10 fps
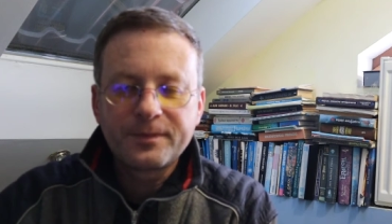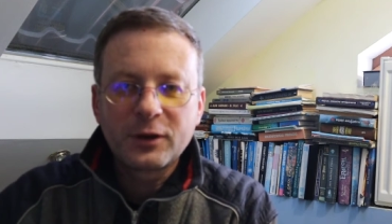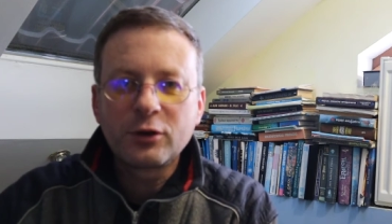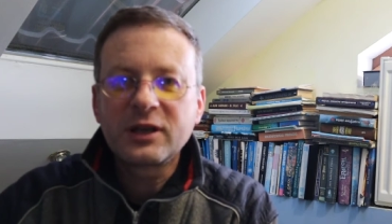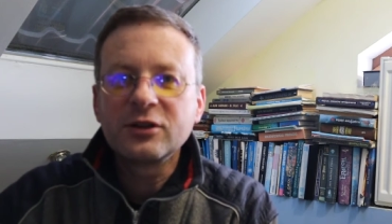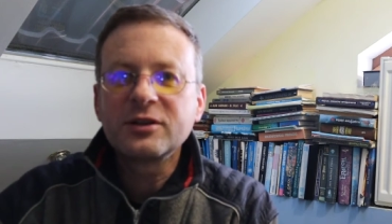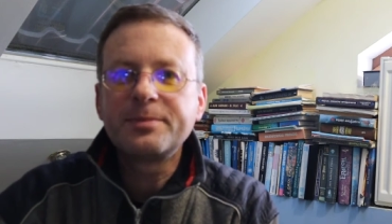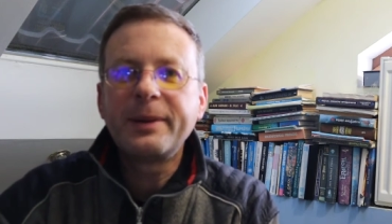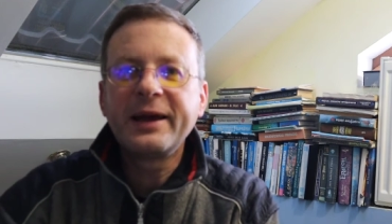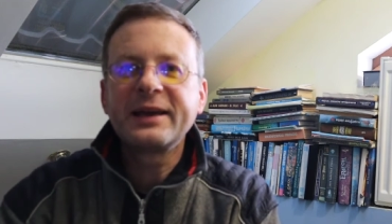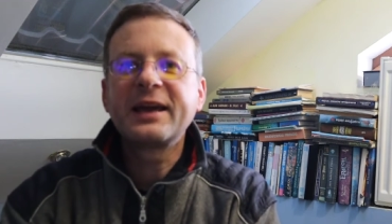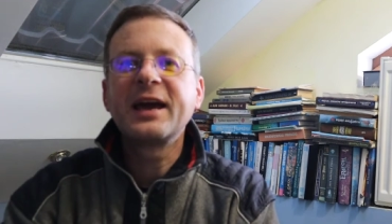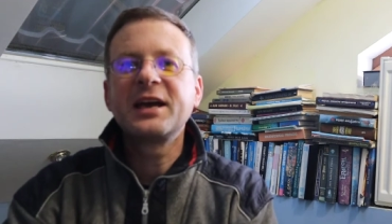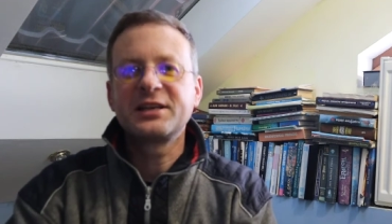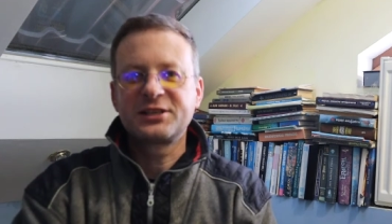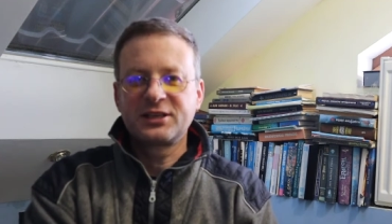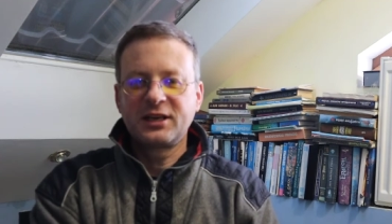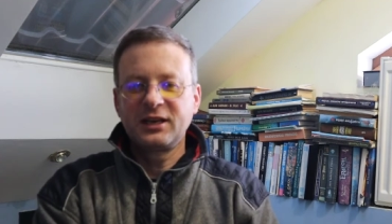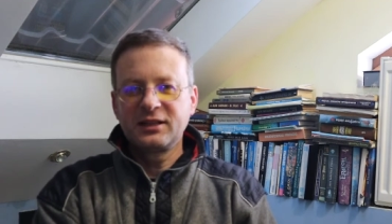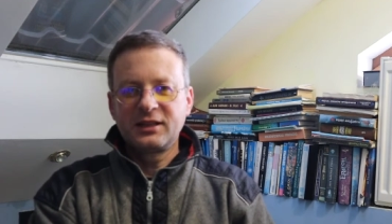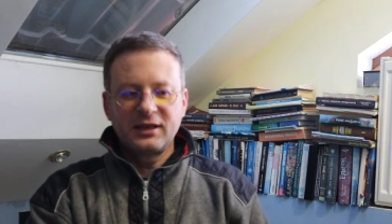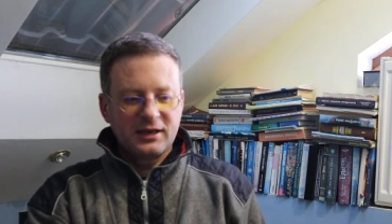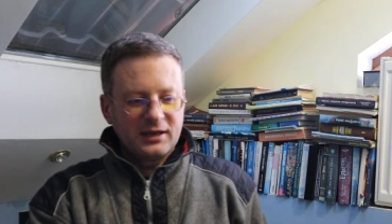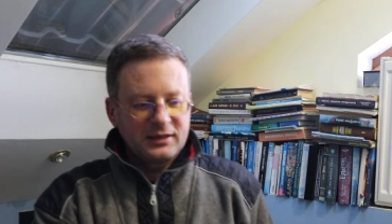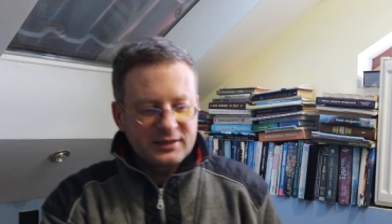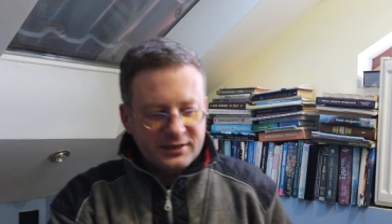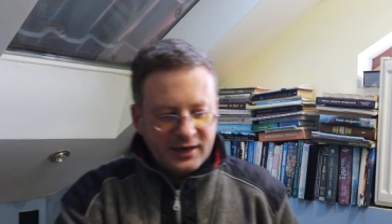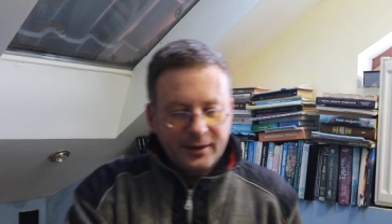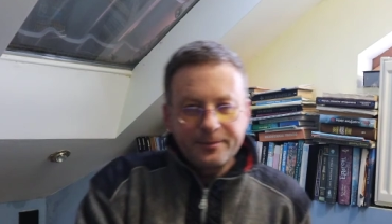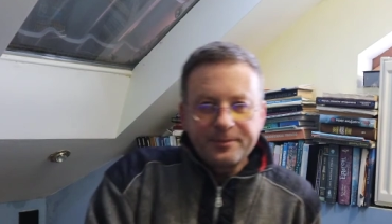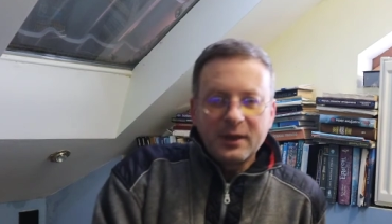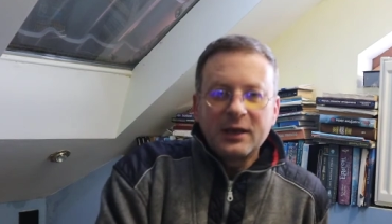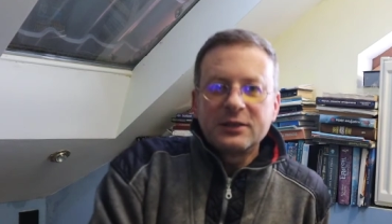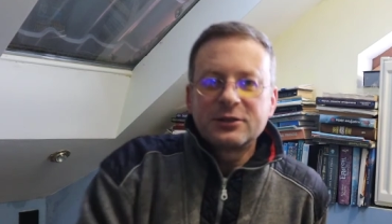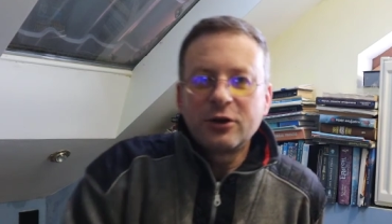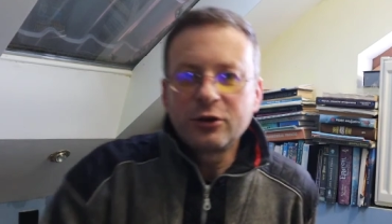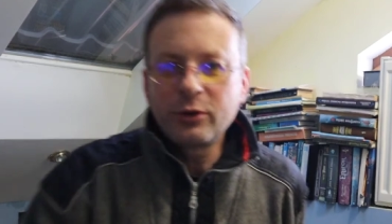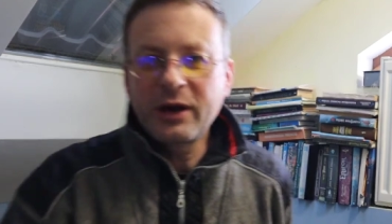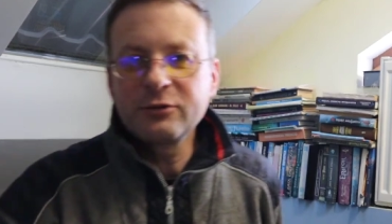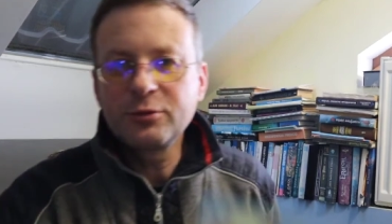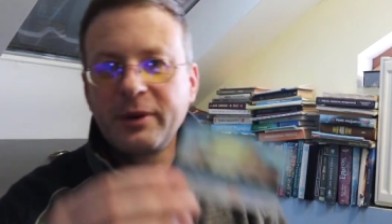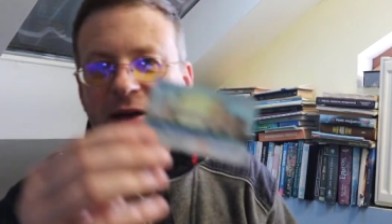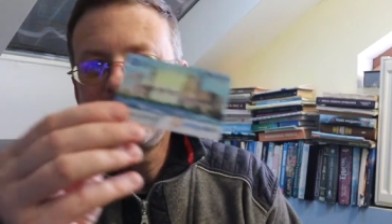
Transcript: You cannot pay cash in the tram, so you have to buy